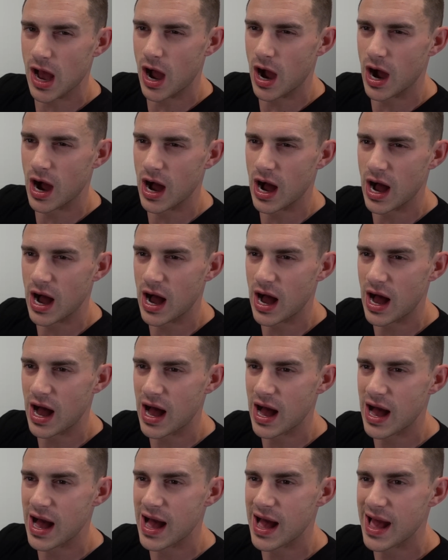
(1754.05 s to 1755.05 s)

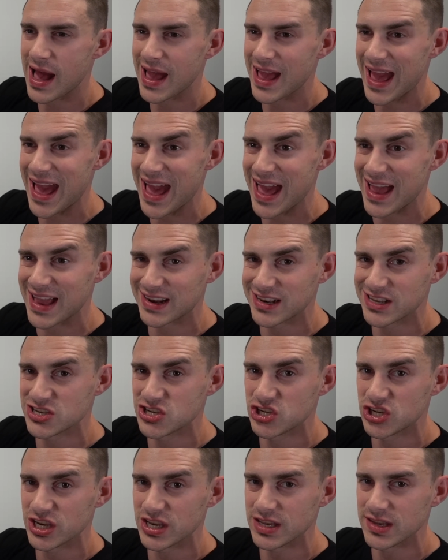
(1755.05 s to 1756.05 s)
high
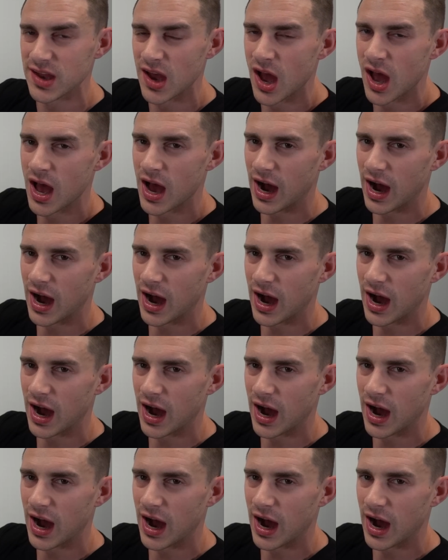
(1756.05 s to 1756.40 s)
energy,